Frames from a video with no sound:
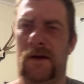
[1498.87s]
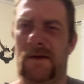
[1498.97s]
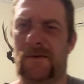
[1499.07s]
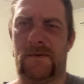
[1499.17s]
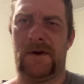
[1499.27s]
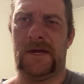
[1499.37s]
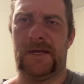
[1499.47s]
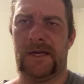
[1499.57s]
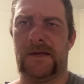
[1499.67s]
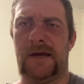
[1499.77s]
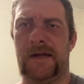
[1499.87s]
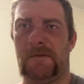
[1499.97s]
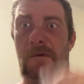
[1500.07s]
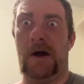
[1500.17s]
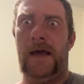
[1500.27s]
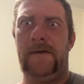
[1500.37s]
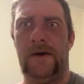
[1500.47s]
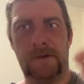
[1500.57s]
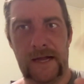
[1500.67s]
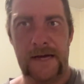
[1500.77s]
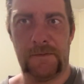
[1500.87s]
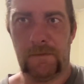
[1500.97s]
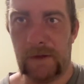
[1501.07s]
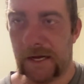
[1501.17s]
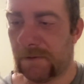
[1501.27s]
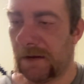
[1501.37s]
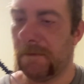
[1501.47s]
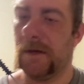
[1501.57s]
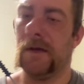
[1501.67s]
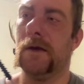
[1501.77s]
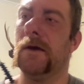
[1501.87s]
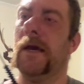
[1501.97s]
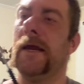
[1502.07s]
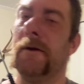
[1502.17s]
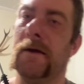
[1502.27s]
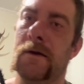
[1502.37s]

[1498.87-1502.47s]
3/16, whatever, large peep. Anyway,